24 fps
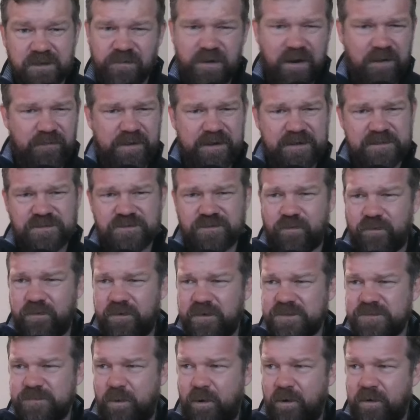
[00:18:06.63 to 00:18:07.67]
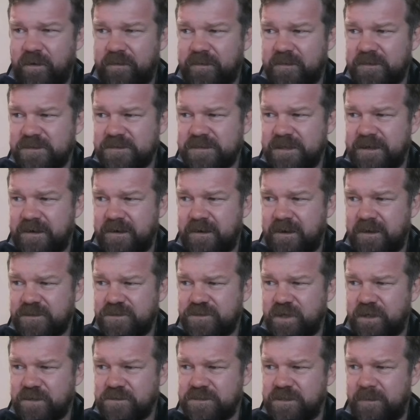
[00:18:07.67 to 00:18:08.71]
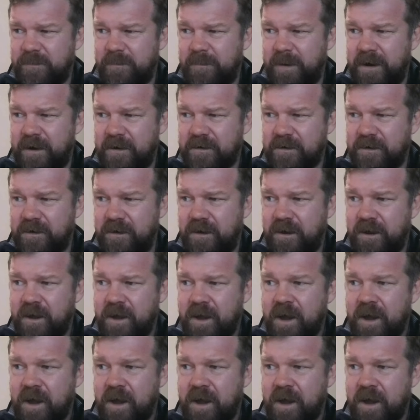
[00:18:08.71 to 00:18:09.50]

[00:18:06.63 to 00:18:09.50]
I, I read a story this morning that said a, a judge in America